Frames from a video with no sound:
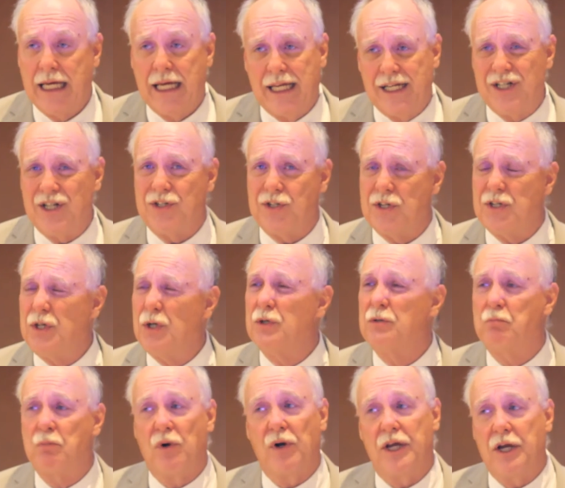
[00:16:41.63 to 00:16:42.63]
Jesus
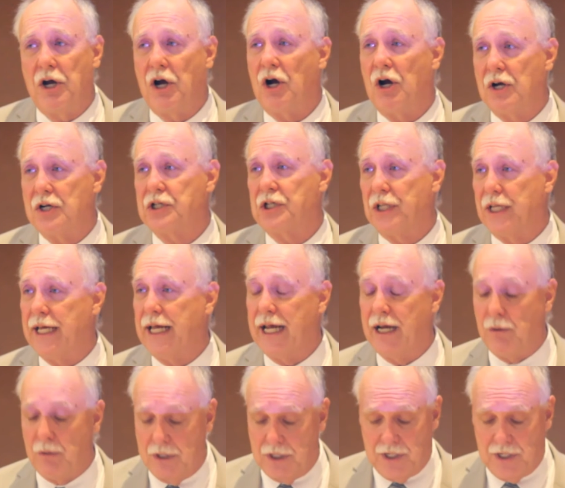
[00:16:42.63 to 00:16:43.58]
used pretty harsh language.